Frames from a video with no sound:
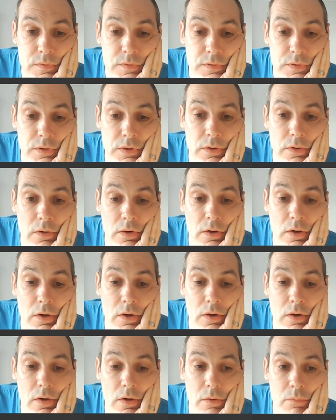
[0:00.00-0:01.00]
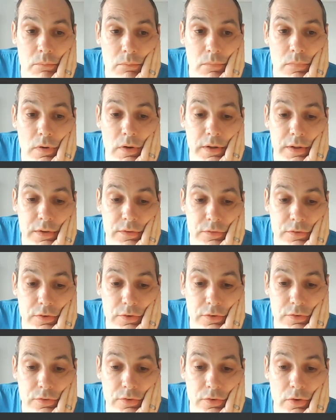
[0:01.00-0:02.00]
So I might
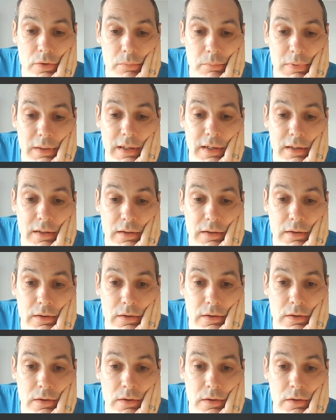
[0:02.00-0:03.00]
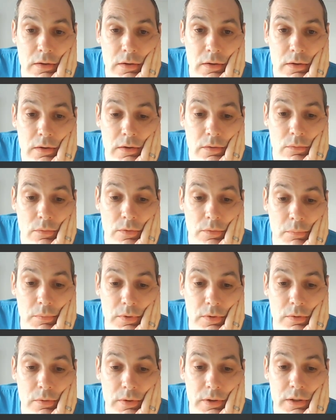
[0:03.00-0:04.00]
just drop back with my
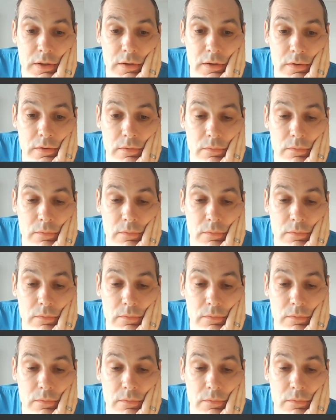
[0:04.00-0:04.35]
queen.